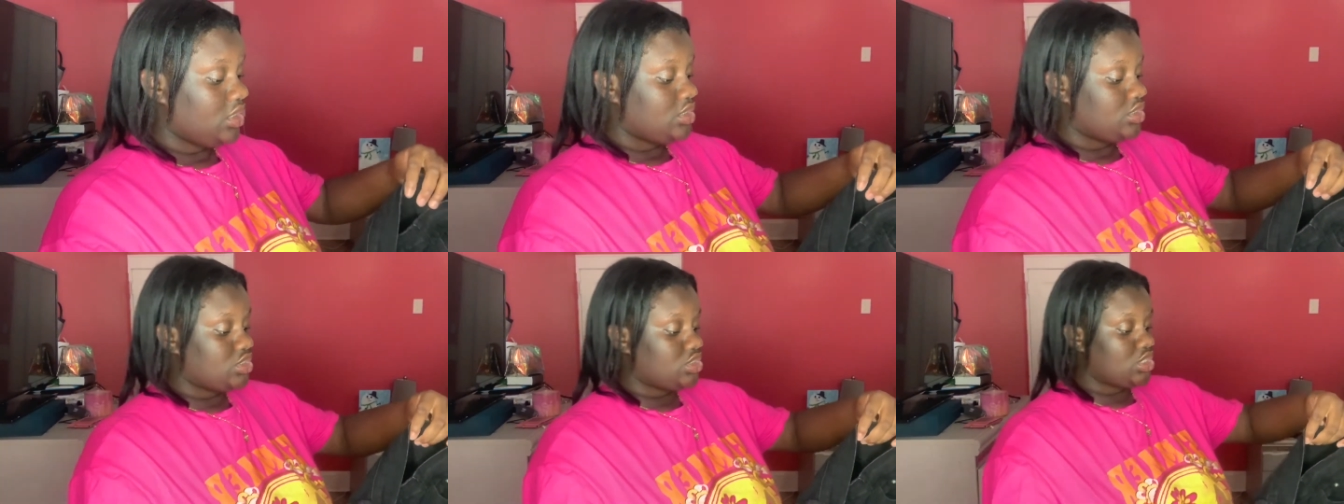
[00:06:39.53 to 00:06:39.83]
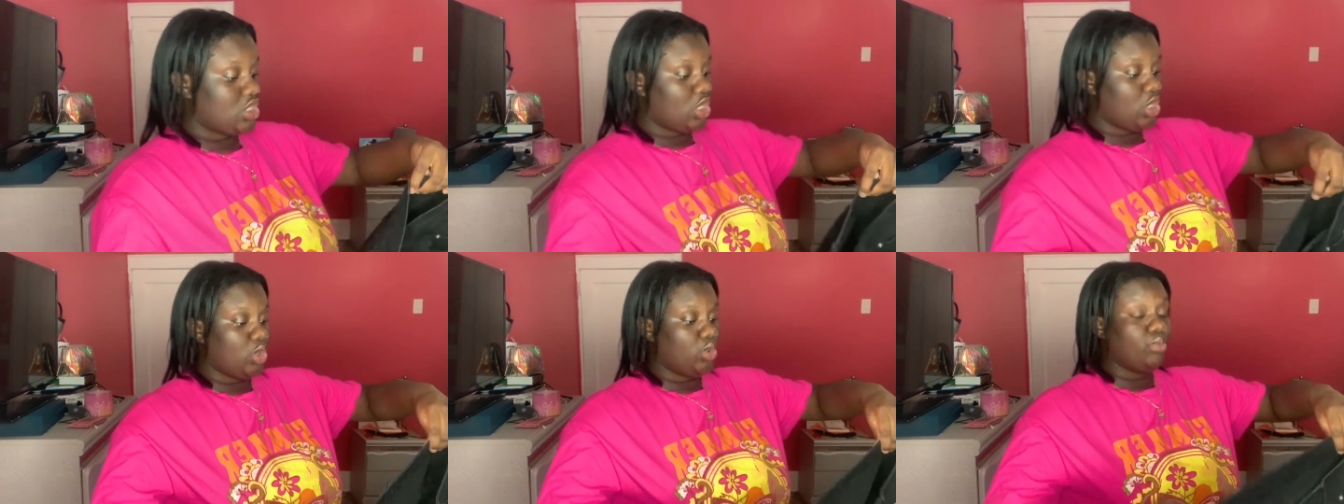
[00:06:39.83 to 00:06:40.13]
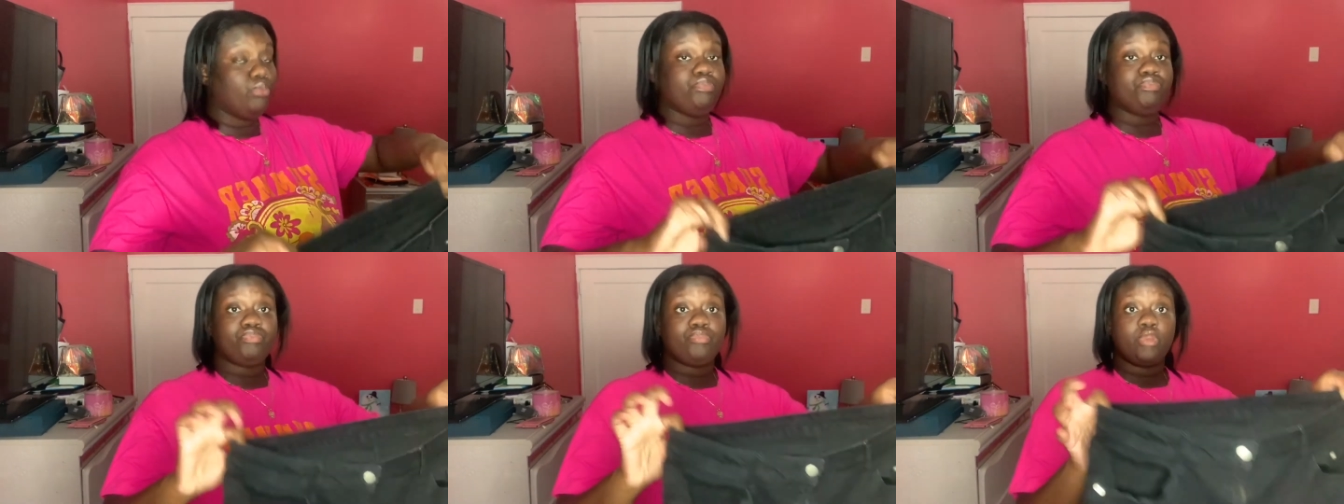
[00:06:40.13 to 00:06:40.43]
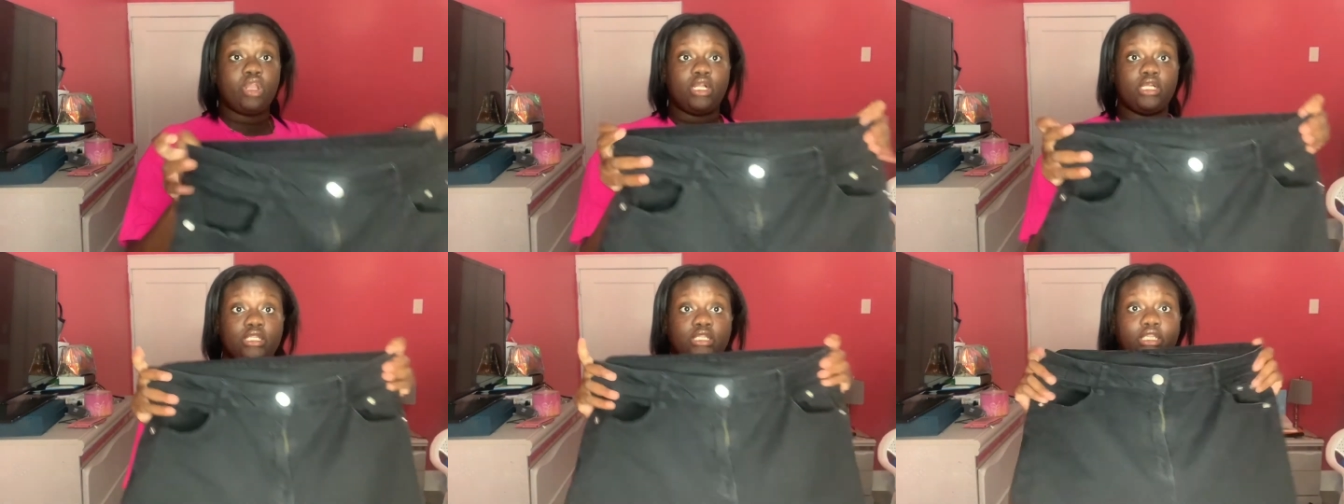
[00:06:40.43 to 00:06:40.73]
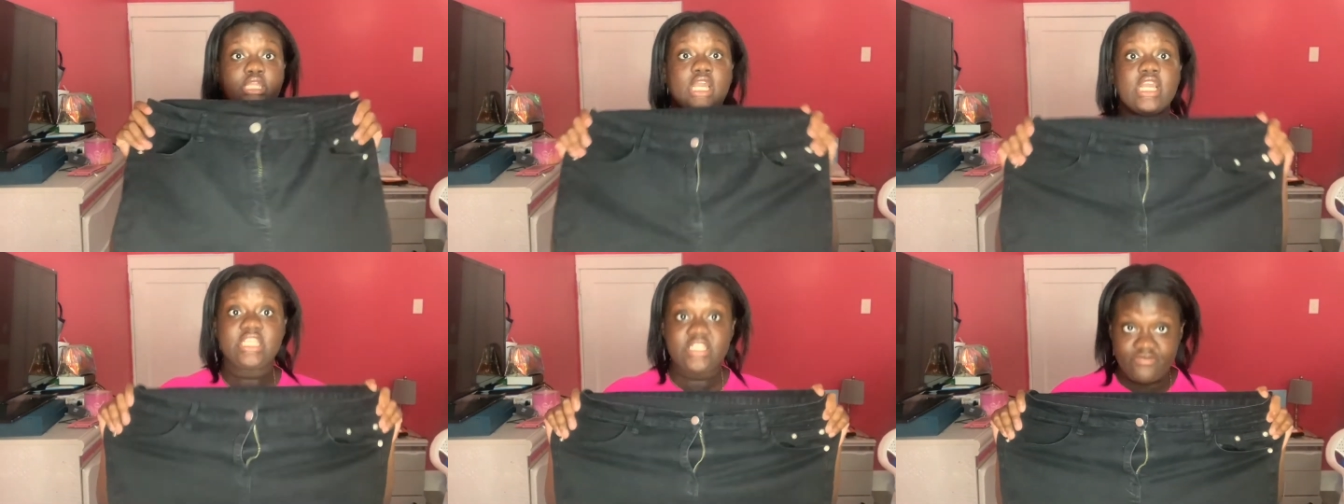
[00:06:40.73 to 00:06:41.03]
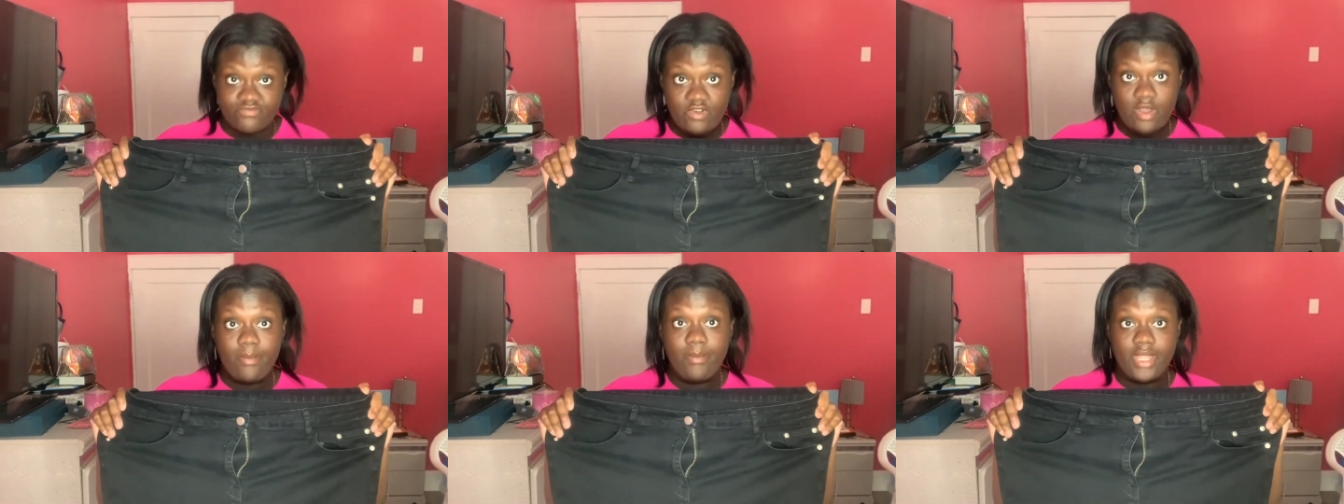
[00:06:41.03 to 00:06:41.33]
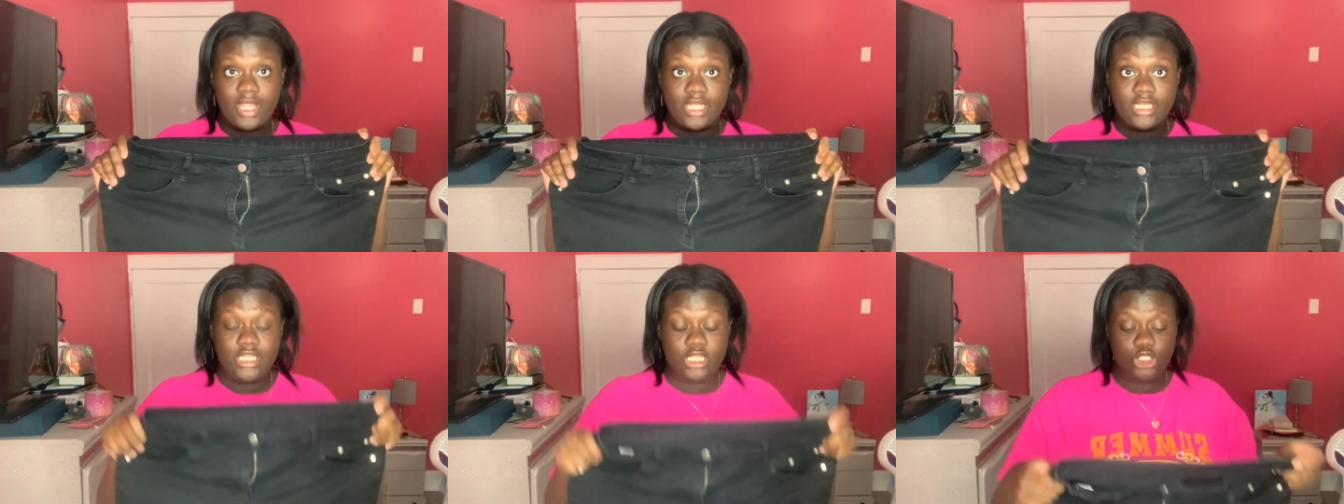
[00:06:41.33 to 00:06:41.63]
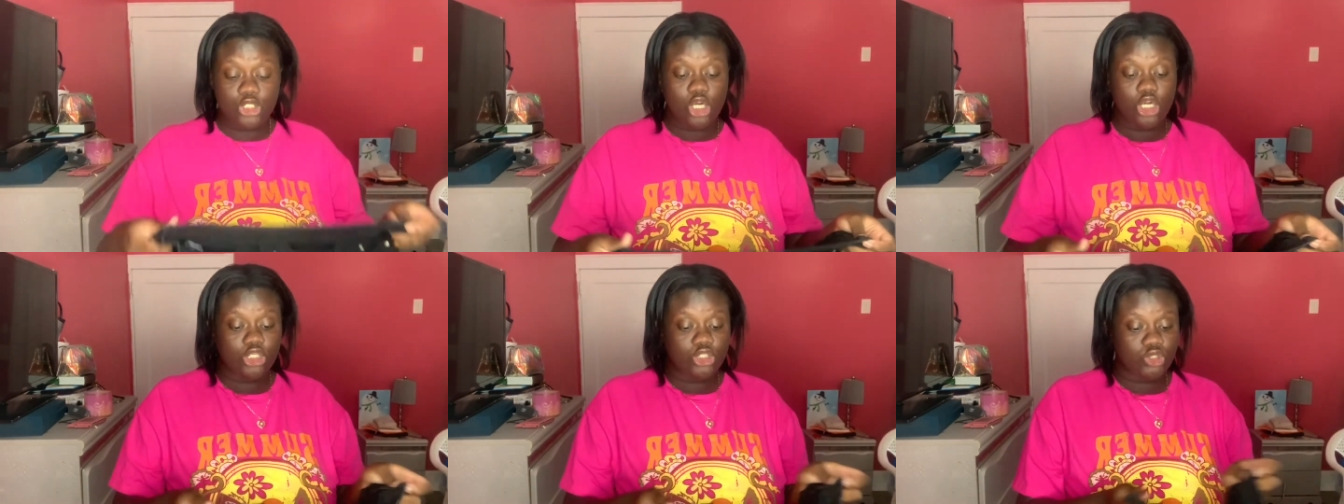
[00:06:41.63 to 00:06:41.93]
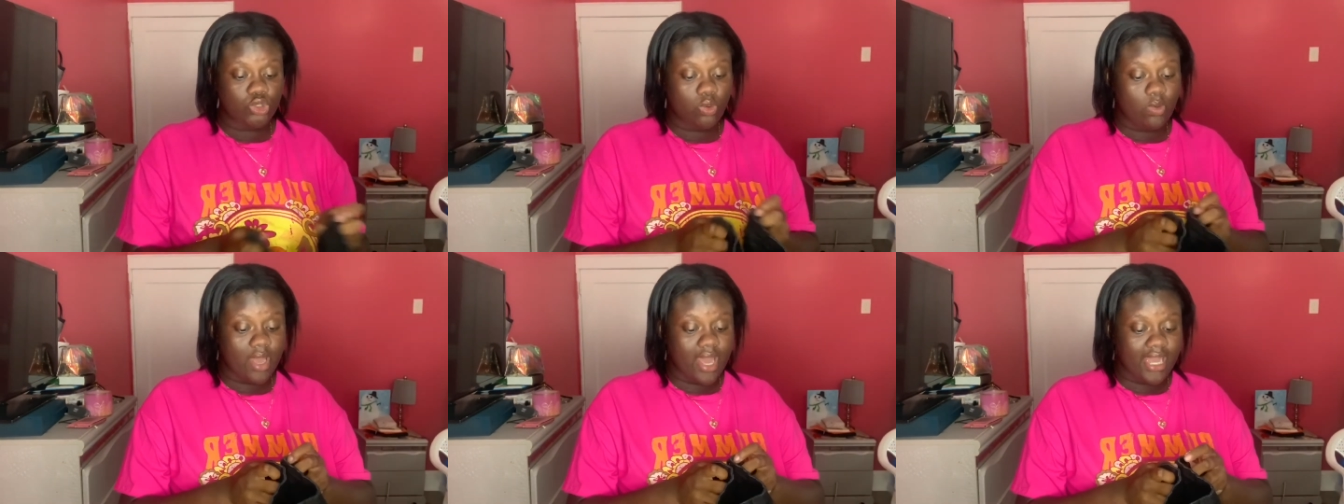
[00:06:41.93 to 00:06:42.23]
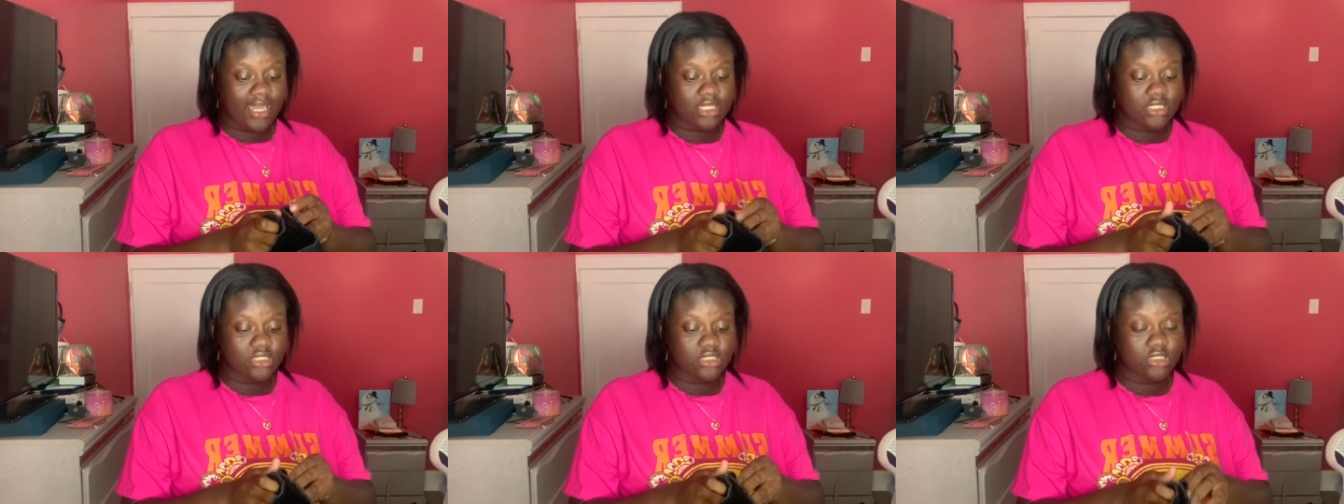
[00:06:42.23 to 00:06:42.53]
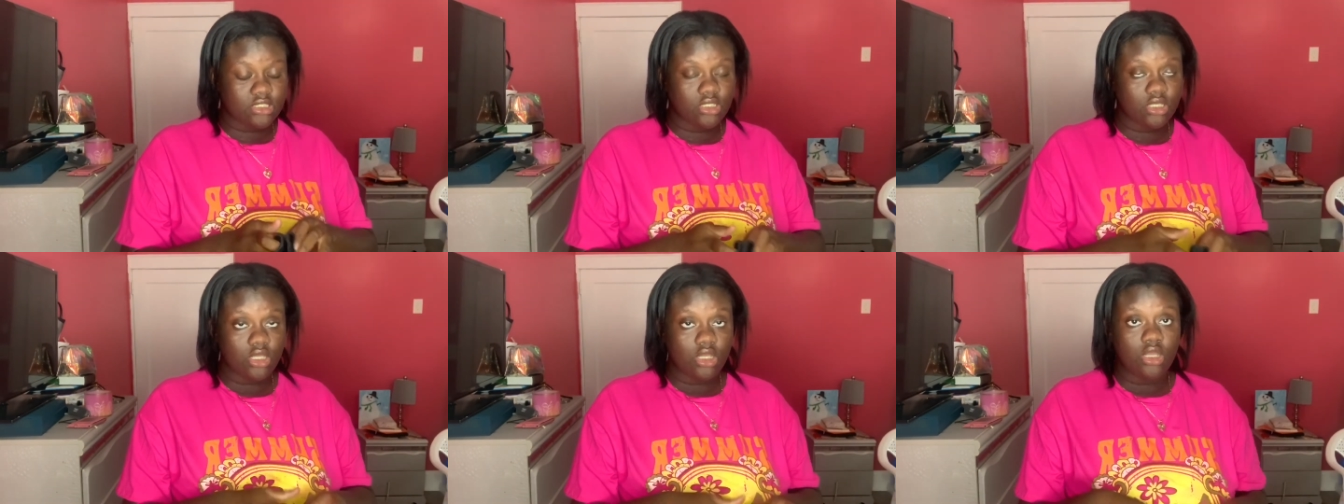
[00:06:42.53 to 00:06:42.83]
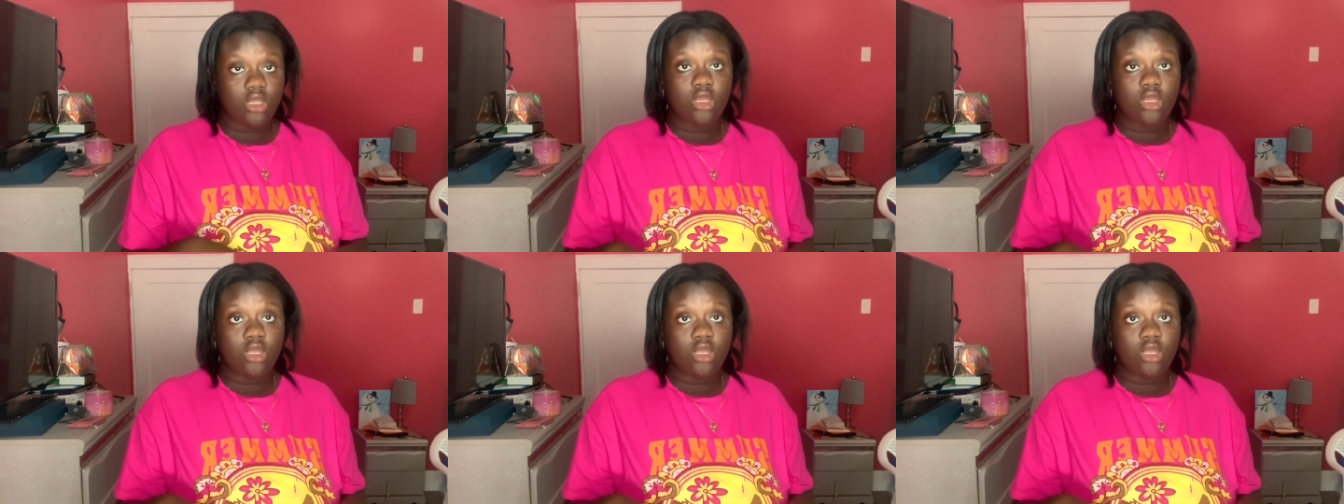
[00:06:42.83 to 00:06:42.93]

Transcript: So these fit me and these are 2X